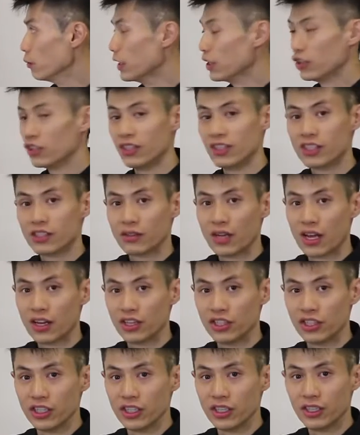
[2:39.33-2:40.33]
Wing Chun's
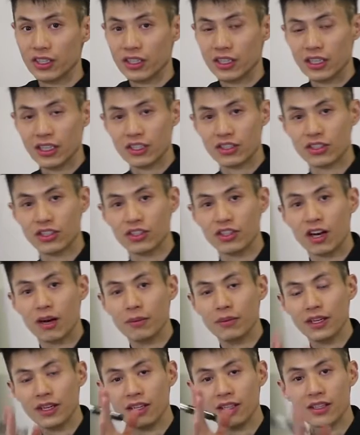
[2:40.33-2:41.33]
strategy is to
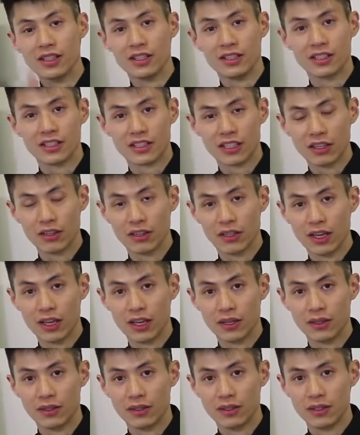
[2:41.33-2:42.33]
dominate the center
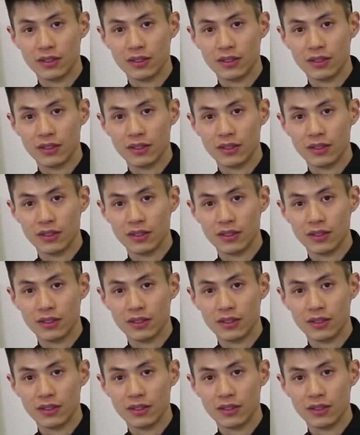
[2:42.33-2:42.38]
line.